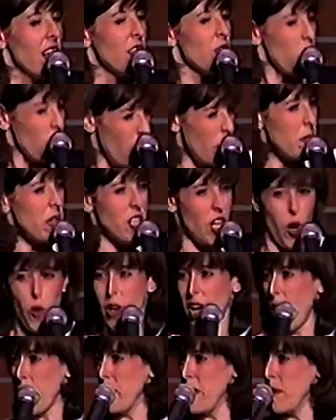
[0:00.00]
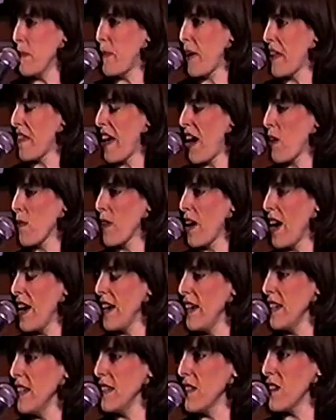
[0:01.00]
The women know what I mean by that,
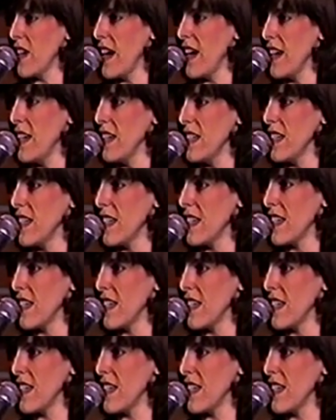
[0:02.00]
right? Right?